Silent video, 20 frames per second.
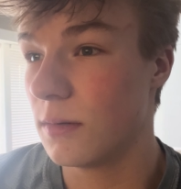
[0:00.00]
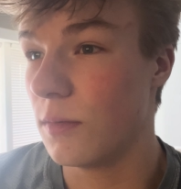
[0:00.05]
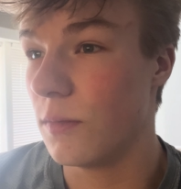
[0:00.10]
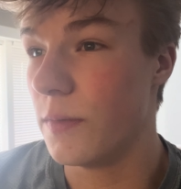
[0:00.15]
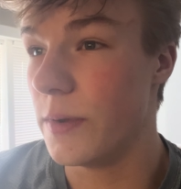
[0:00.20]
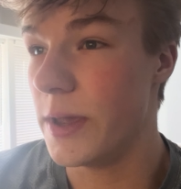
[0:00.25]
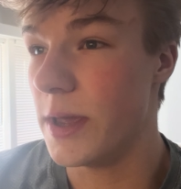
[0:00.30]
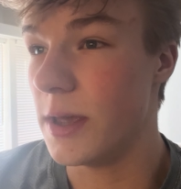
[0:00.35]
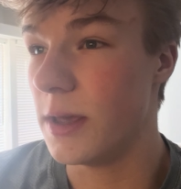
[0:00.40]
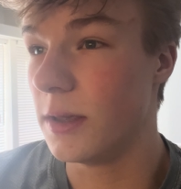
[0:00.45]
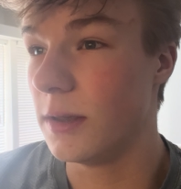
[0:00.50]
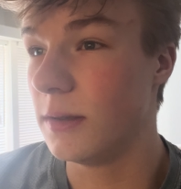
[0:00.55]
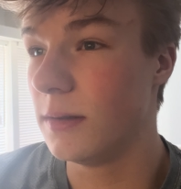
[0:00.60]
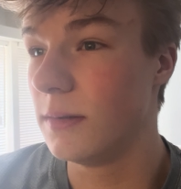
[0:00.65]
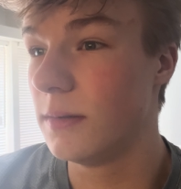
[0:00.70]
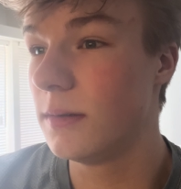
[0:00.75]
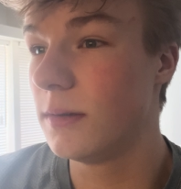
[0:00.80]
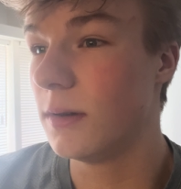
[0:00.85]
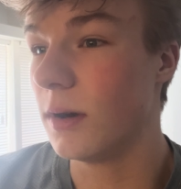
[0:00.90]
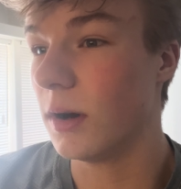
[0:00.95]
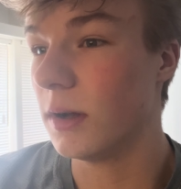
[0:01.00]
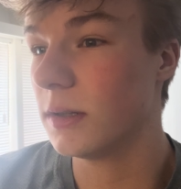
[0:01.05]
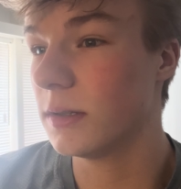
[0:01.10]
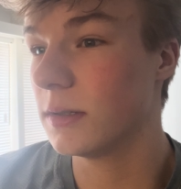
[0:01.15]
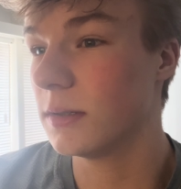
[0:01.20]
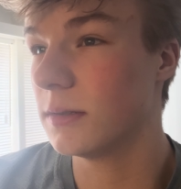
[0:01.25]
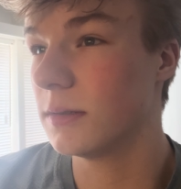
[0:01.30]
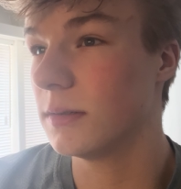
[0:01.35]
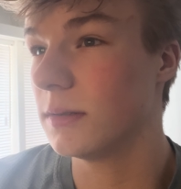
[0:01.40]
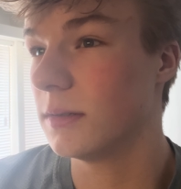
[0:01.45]
We got,
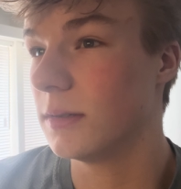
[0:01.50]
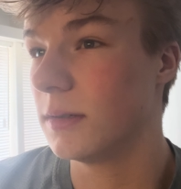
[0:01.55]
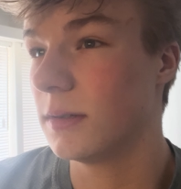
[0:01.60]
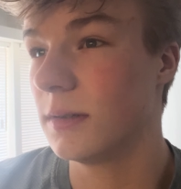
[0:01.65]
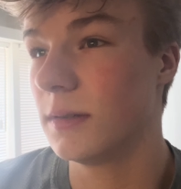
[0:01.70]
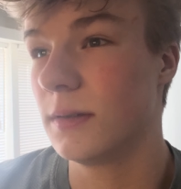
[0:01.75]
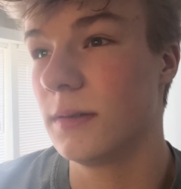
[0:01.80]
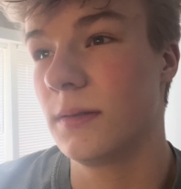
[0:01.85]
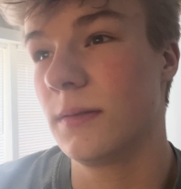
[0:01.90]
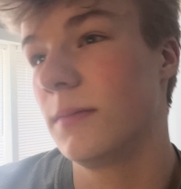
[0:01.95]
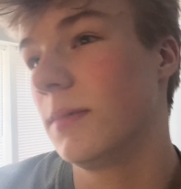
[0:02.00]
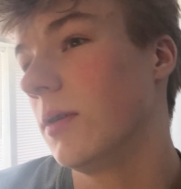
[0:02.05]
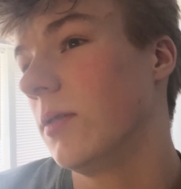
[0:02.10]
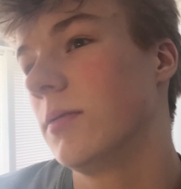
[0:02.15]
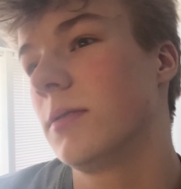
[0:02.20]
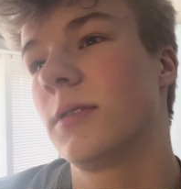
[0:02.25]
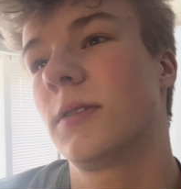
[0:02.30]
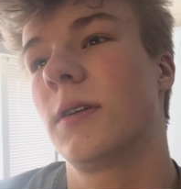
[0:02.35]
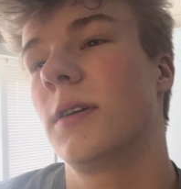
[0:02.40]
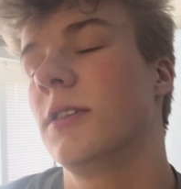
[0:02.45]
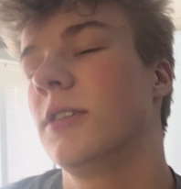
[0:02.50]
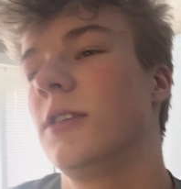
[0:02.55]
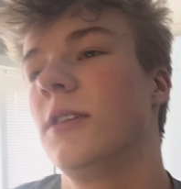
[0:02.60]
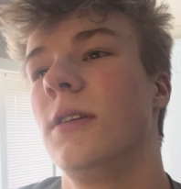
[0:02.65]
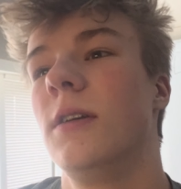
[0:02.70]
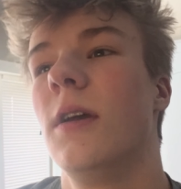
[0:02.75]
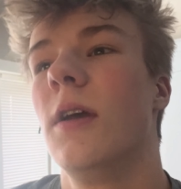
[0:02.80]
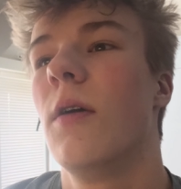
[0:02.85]
bro, it's crazy.